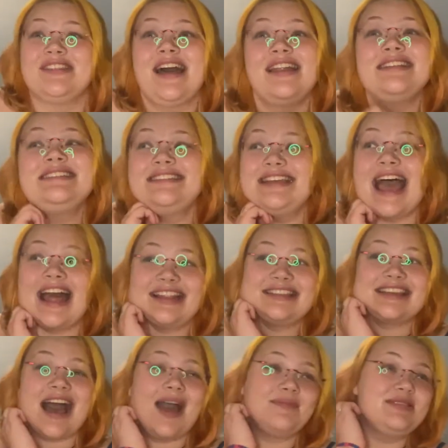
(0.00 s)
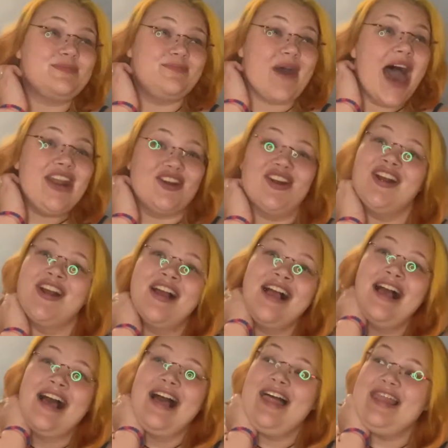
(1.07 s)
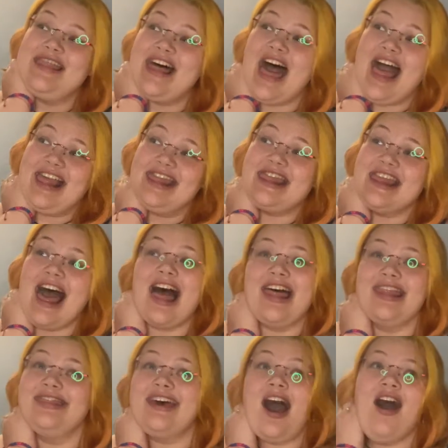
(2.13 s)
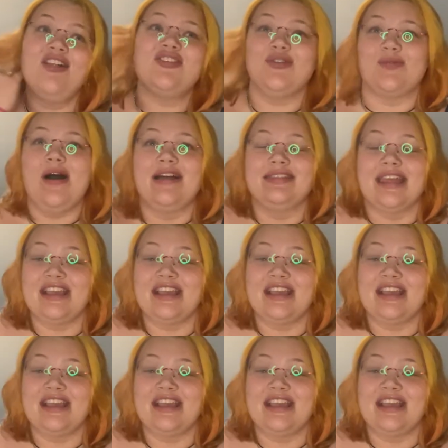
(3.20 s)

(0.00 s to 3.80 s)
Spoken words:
That is 10 times better than the other one.